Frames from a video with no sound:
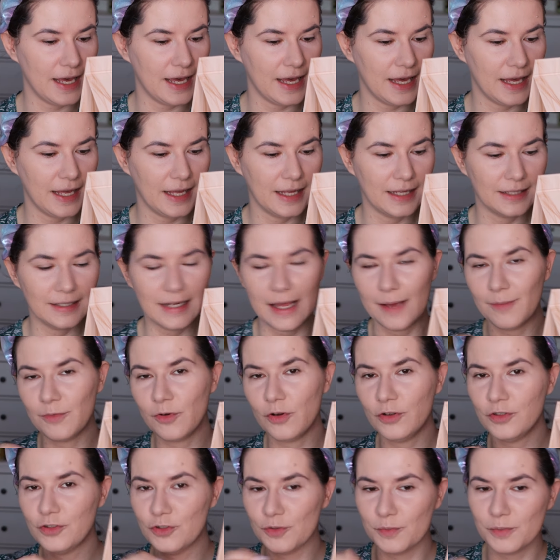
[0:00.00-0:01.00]
and
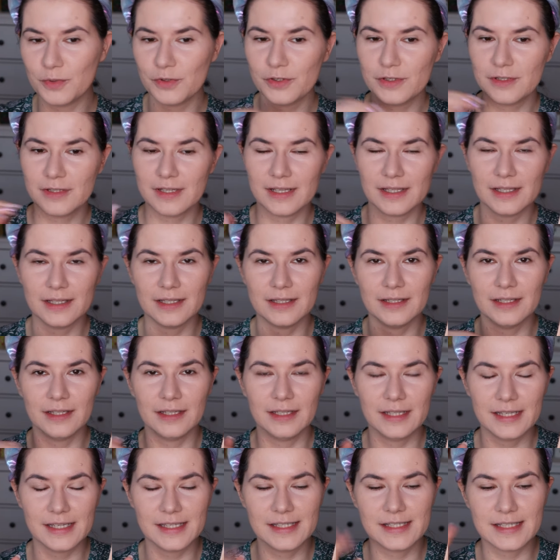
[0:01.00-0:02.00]
I'm going to put
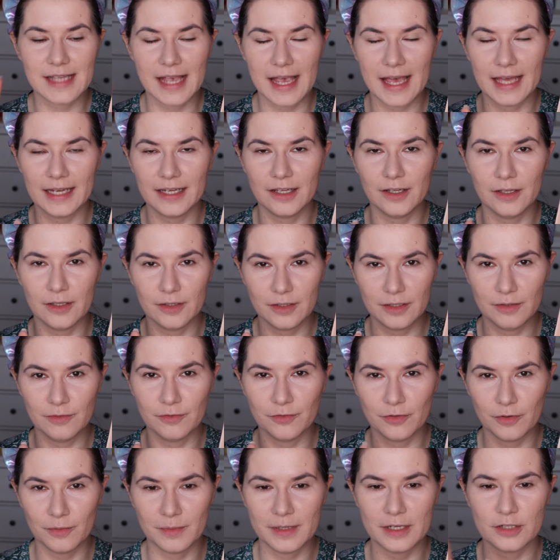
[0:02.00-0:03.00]
the links and
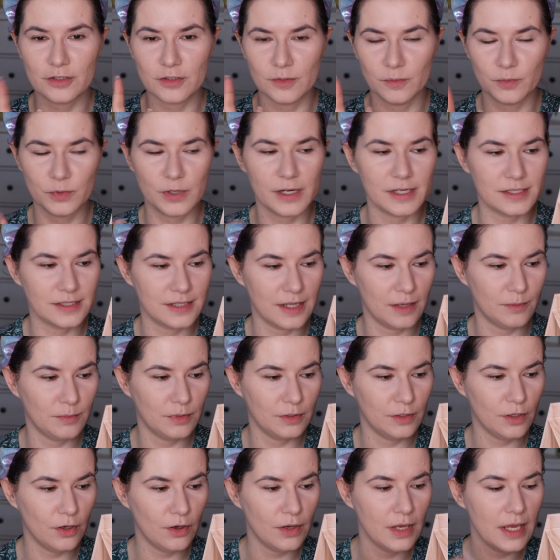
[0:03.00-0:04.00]
information price down
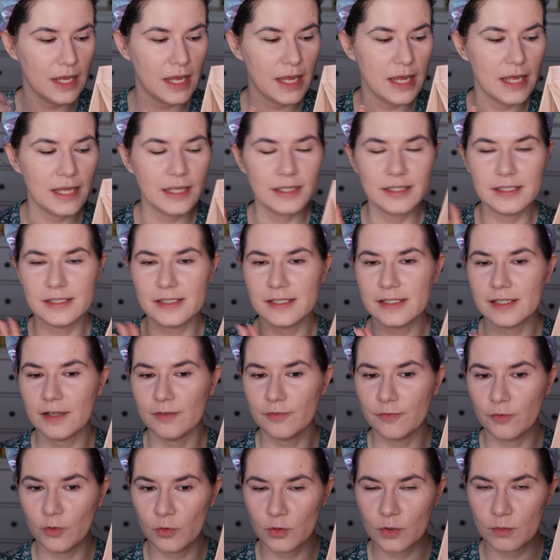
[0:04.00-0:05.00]
below. This is
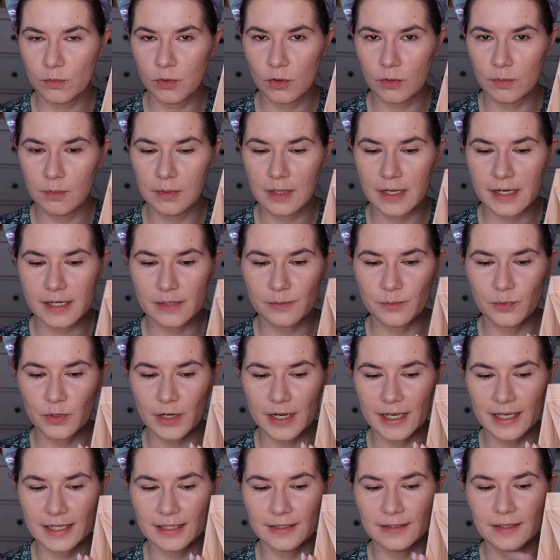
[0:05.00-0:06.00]
affordable
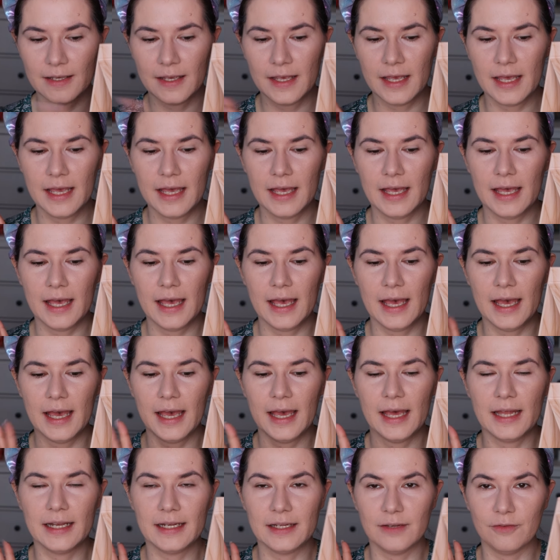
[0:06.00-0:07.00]
brand
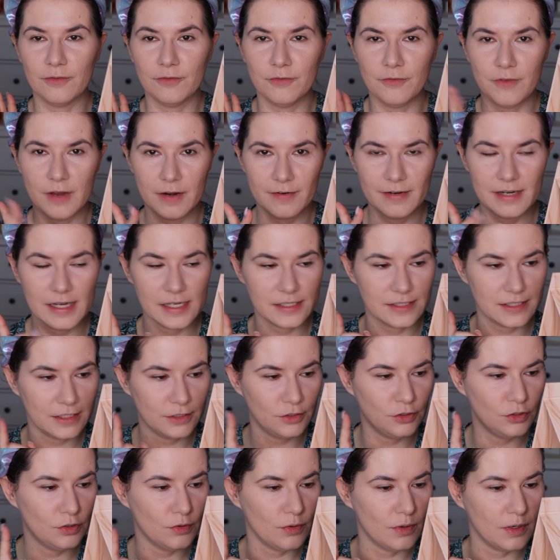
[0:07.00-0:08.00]
and very nice.
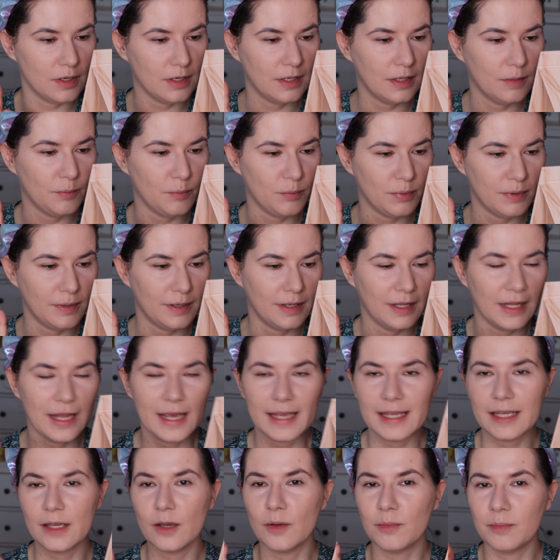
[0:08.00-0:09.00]
I do
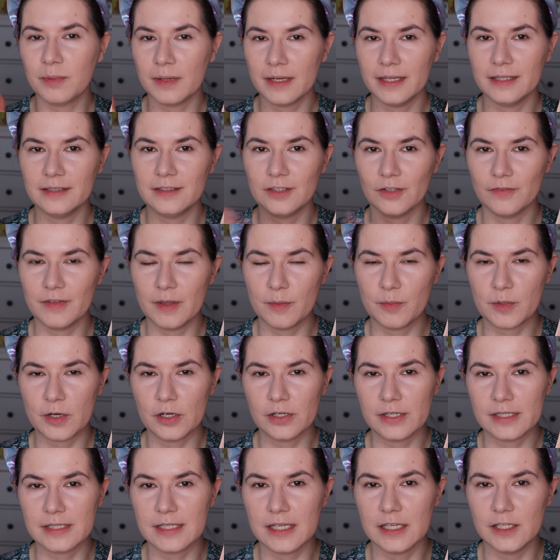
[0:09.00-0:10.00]
like plenty of their
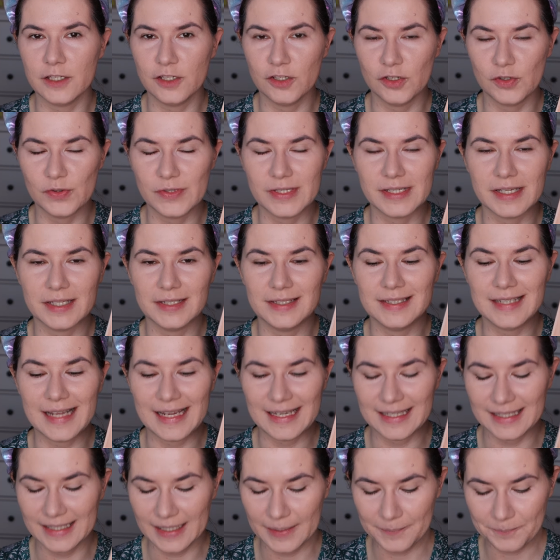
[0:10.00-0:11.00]
products and use
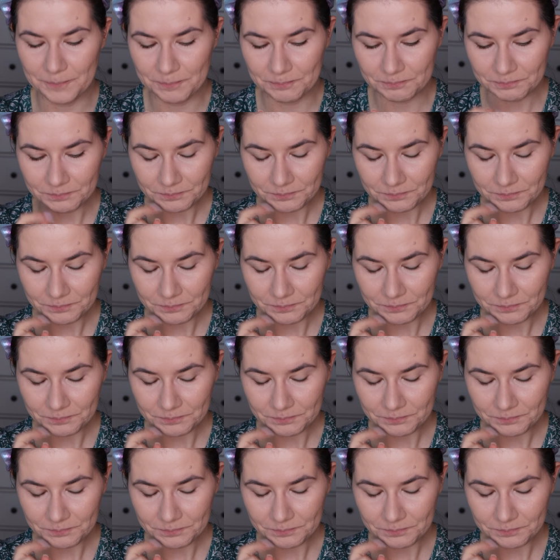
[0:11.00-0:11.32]
daily.